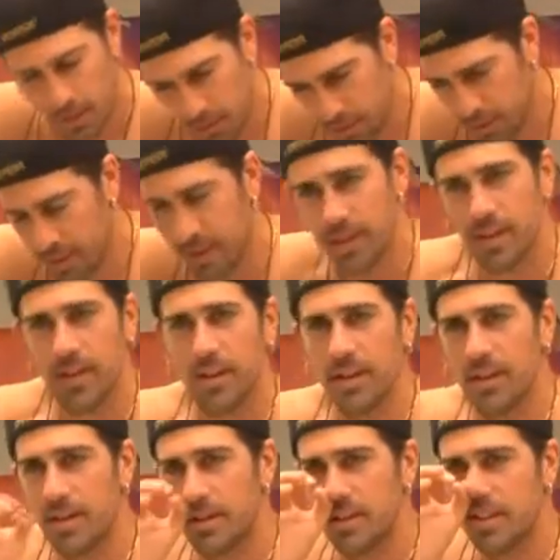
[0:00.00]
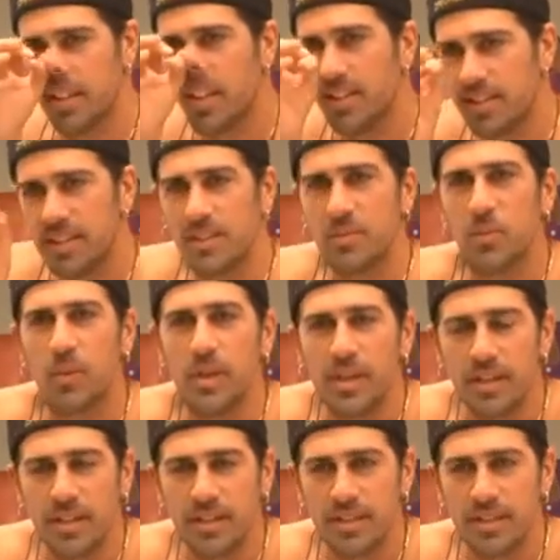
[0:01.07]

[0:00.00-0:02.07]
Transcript: you see how we keep seeing? And you know what we